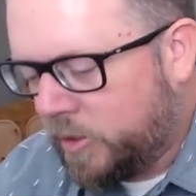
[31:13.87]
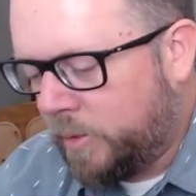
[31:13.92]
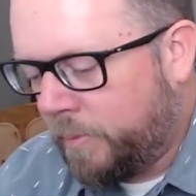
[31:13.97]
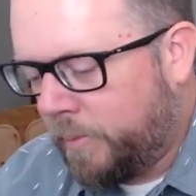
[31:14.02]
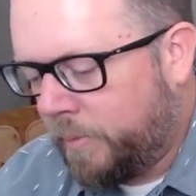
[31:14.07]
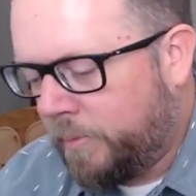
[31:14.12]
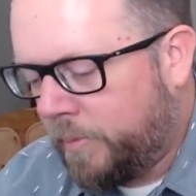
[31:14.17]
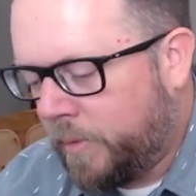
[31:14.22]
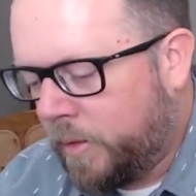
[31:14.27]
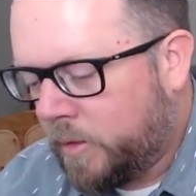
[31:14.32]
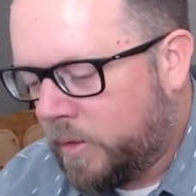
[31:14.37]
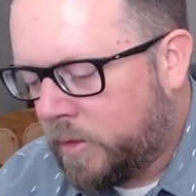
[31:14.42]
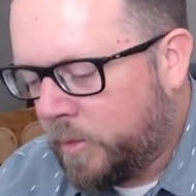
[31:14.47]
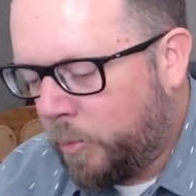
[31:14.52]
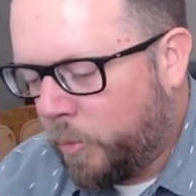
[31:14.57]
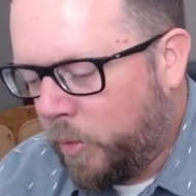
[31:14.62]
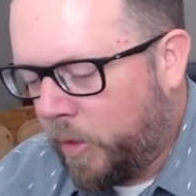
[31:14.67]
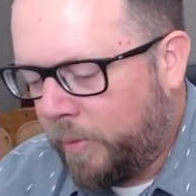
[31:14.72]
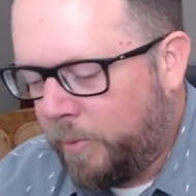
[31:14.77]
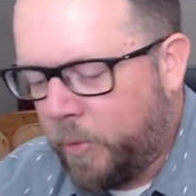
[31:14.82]
some
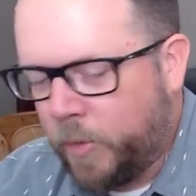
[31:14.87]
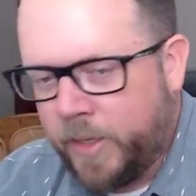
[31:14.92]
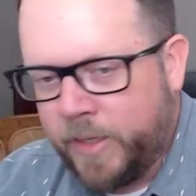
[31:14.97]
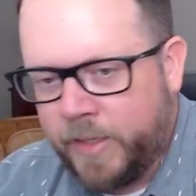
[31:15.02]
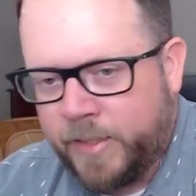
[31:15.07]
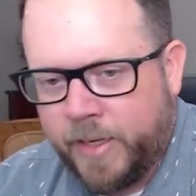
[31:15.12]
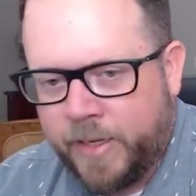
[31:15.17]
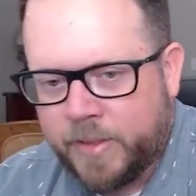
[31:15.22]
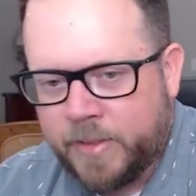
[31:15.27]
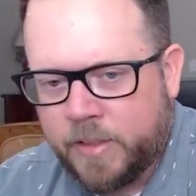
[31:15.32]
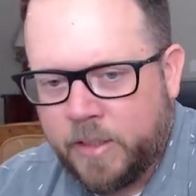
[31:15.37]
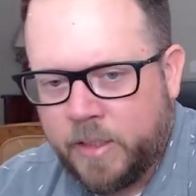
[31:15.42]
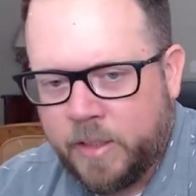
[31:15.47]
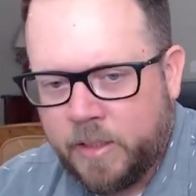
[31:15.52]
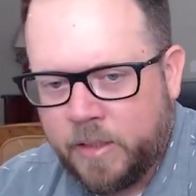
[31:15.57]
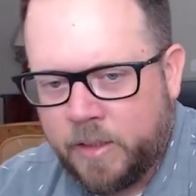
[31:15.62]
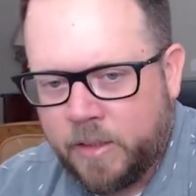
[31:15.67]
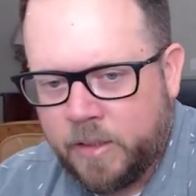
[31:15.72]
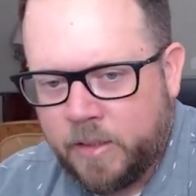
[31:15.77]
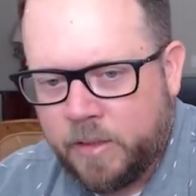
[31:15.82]
some well-appointed desk
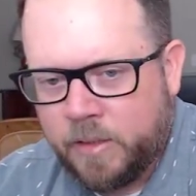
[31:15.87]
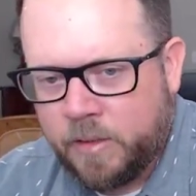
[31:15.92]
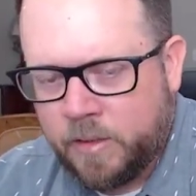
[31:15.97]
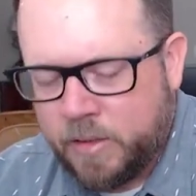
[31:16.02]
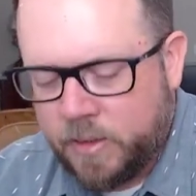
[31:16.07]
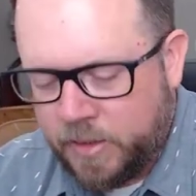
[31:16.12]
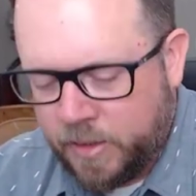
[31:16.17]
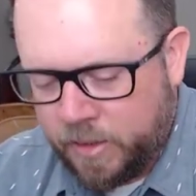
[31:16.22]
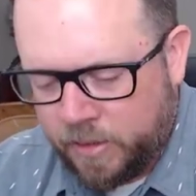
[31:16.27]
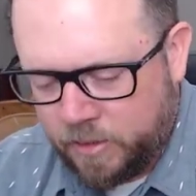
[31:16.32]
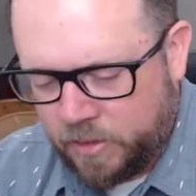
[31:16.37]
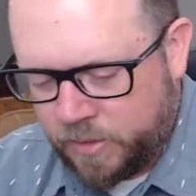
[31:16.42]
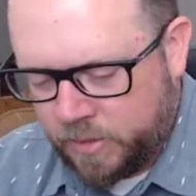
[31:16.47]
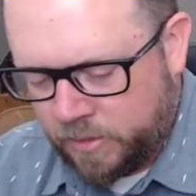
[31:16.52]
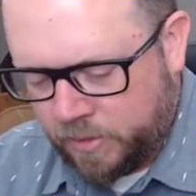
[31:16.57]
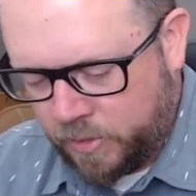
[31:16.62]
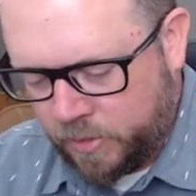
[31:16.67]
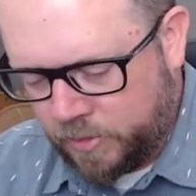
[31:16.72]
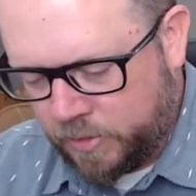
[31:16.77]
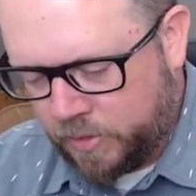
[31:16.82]
stickers.
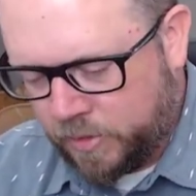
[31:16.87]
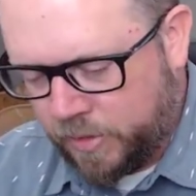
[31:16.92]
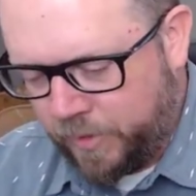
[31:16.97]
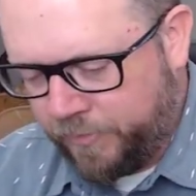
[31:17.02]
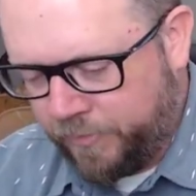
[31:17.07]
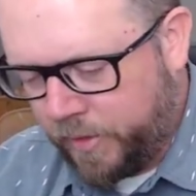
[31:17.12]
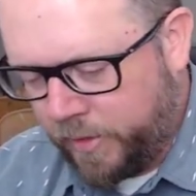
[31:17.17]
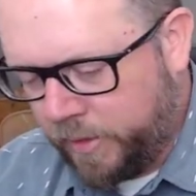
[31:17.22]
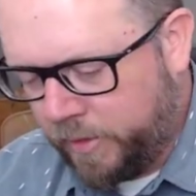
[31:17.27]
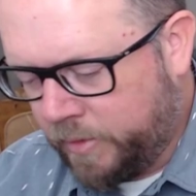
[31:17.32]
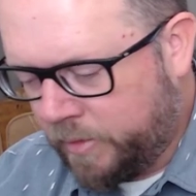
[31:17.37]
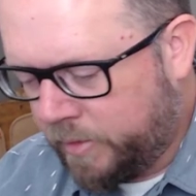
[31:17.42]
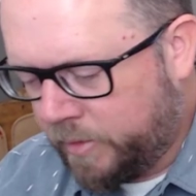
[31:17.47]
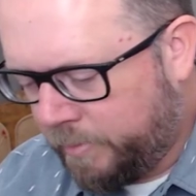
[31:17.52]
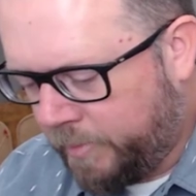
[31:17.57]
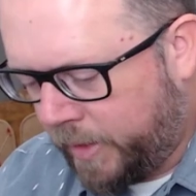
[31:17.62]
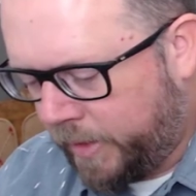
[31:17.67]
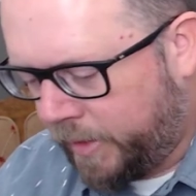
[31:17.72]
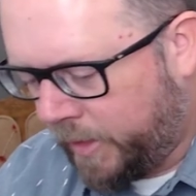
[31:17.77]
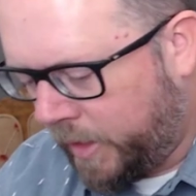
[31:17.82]
Those definitely
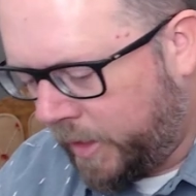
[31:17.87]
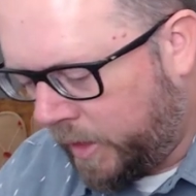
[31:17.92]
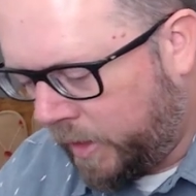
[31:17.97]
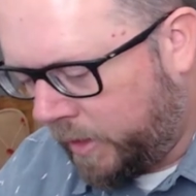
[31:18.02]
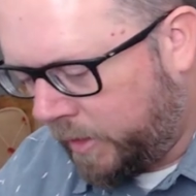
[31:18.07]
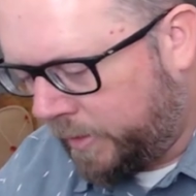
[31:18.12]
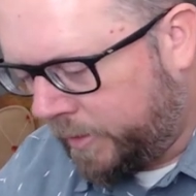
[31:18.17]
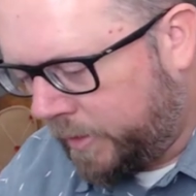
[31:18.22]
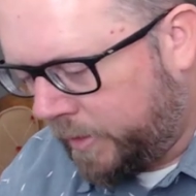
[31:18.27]
make the cut.